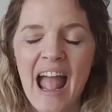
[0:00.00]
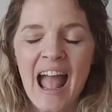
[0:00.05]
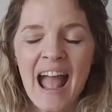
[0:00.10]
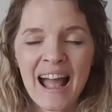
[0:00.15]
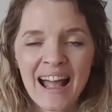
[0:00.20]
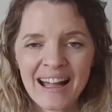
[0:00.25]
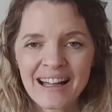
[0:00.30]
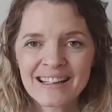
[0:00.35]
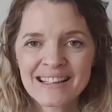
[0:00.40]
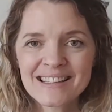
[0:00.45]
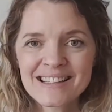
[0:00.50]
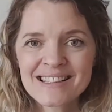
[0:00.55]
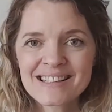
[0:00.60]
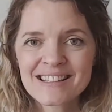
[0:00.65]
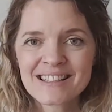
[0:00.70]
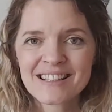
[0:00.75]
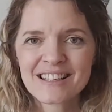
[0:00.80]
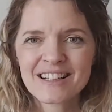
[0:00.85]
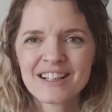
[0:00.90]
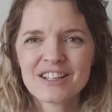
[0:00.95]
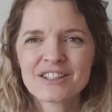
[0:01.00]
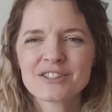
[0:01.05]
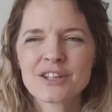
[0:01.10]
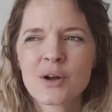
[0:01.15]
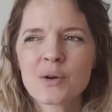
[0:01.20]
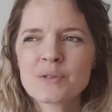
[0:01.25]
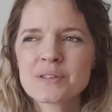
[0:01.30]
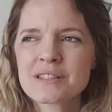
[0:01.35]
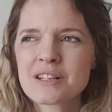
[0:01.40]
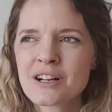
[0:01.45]
And
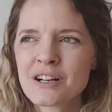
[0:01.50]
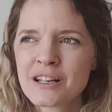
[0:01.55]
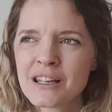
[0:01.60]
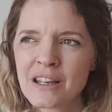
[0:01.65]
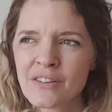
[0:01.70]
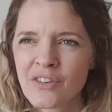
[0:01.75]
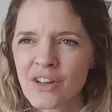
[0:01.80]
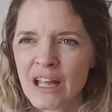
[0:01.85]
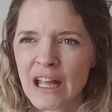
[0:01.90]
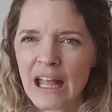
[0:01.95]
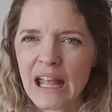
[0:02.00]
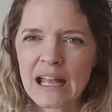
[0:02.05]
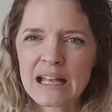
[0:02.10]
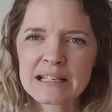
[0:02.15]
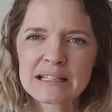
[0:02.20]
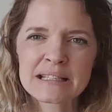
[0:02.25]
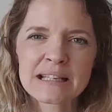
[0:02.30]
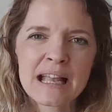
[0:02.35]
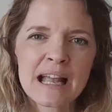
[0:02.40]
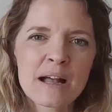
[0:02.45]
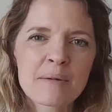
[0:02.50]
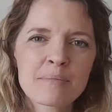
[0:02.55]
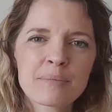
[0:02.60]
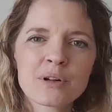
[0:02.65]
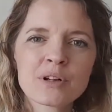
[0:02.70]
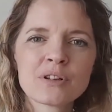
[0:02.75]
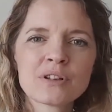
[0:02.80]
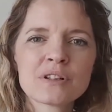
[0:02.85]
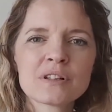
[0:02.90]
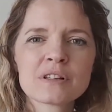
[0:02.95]
don't start giving
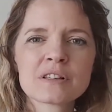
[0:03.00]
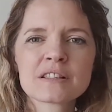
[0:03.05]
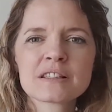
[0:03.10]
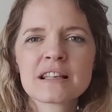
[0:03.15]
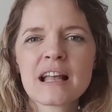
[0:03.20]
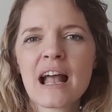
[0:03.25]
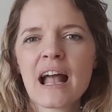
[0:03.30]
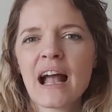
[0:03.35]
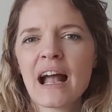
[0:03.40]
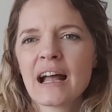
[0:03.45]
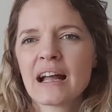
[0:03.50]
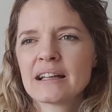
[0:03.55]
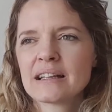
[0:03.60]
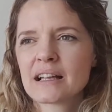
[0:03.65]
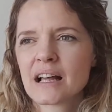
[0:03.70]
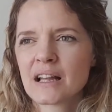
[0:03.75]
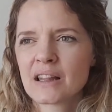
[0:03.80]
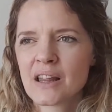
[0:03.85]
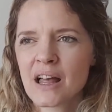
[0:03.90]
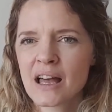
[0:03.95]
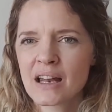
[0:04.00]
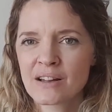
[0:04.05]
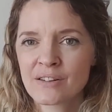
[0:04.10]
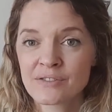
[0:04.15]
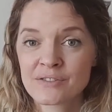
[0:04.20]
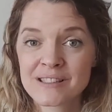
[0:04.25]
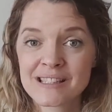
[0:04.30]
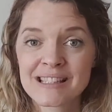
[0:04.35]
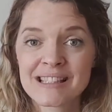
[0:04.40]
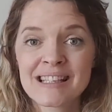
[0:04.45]
examples and a lot
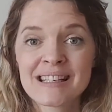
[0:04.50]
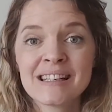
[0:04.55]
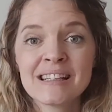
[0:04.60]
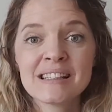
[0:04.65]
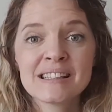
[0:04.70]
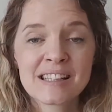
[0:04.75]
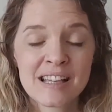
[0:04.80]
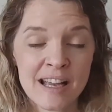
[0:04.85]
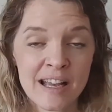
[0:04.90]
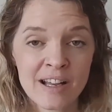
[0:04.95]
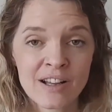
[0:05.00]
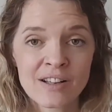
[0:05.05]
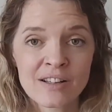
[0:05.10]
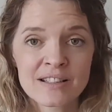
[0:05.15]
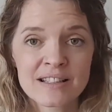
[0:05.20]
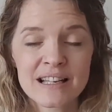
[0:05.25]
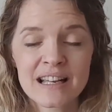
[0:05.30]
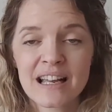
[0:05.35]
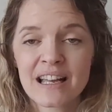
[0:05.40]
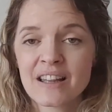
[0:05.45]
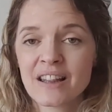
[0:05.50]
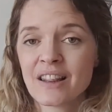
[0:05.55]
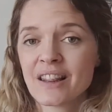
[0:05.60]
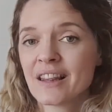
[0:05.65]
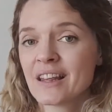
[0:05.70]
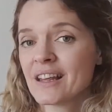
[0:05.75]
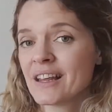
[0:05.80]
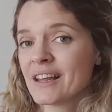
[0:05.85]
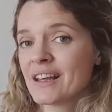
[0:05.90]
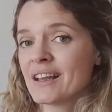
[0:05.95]
of details in
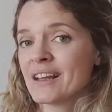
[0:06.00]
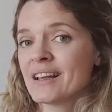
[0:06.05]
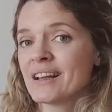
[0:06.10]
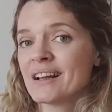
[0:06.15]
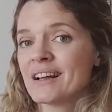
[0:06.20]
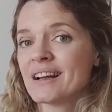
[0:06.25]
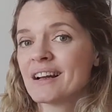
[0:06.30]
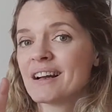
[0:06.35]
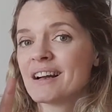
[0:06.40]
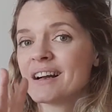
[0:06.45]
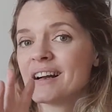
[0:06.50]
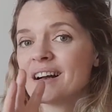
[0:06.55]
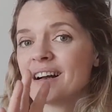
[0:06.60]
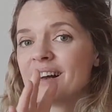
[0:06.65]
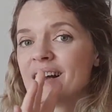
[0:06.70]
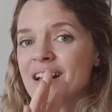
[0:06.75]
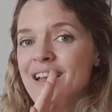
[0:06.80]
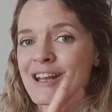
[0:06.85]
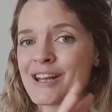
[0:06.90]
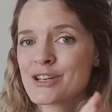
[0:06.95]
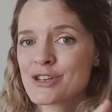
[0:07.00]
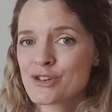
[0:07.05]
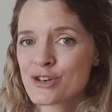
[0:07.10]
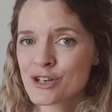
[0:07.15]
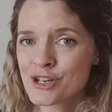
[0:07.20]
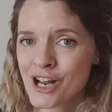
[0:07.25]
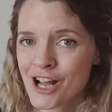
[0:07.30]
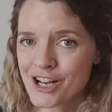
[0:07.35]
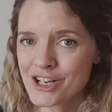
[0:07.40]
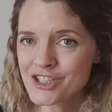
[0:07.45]
the
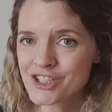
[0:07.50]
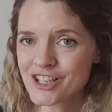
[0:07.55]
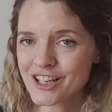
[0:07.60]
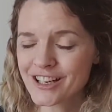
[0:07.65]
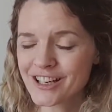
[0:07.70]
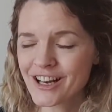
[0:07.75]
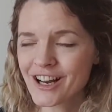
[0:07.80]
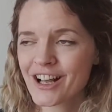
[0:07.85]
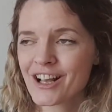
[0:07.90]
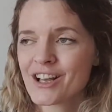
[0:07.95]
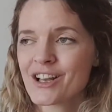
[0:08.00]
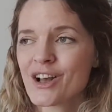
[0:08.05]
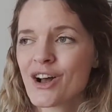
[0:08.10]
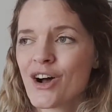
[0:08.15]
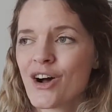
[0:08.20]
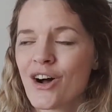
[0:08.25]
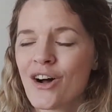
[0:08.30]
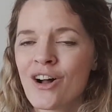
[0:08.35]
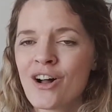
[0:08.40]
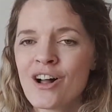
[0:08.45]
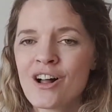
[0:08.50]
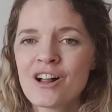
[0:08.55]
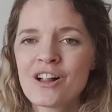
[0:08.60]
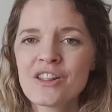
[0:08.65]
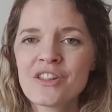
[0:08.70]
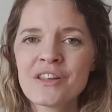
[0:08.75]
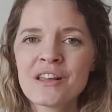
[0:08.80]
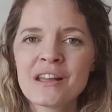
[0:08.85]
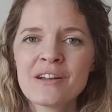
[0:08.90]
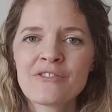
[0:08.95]
introduction.
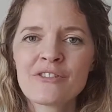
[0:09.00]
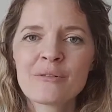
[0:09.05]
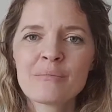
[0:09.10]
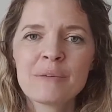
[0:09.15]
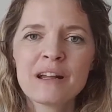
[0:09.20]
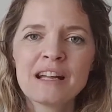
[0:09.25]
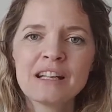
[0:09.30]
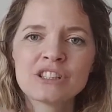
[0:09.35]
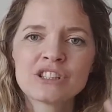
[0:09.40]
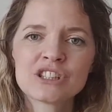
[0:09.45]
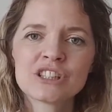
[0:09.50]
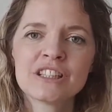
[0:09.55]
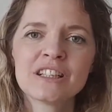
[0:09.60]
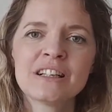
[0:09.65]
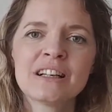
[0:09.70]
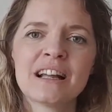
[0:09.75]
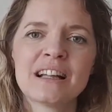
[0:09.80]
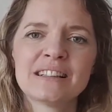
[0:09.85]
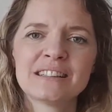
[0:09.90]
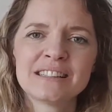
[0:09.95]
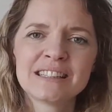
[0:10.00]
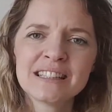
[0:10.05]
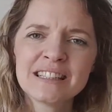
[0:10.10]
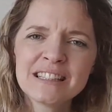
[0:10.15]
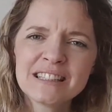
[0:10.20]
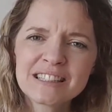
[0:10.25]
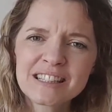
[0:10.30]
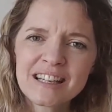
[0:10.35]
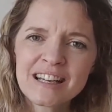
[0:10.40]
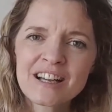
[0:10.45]
All of the information and
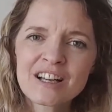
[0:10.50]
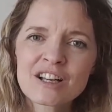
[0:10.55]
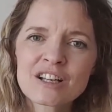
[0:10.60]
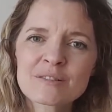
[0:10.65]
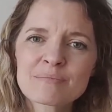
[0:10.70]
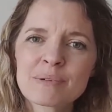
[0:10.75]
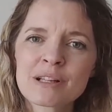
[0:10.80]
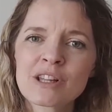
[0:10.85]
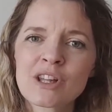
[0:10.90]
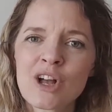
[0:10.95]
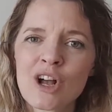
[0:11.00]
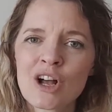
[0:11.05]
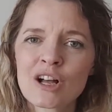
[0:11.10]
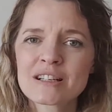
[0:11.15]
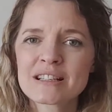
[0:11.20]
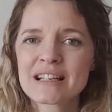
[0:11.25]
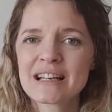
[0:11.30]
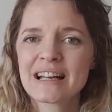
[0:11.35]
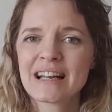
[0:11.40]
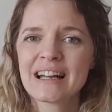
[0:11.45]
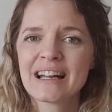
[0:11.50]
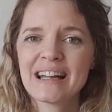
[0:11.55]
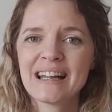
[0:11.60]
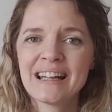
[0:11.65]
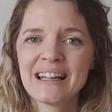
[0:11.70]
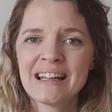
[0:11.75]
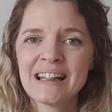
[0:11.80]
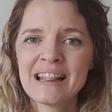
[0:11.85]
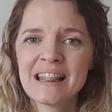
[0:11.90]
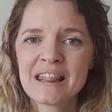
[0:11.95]
details belongs
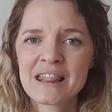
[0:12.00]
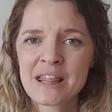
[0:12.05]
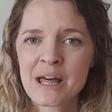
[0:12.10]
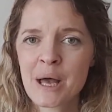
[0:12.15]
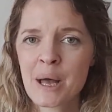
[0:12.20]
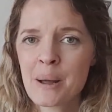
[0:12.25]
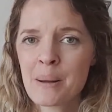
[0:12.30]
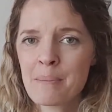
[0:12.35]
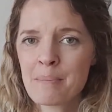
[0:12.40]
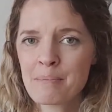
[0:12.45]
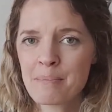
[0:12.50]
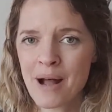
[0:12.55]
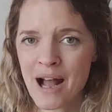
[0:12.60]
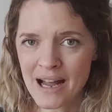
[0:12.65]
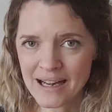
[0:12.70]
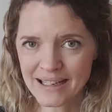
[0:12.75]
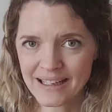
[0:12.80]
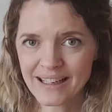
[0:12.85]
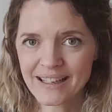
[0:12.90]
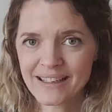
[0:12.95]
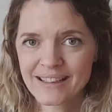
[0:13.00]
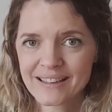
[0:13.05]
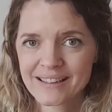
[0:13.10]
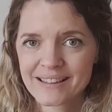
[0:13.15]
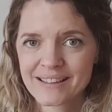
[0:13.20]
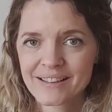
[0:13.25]
in the body.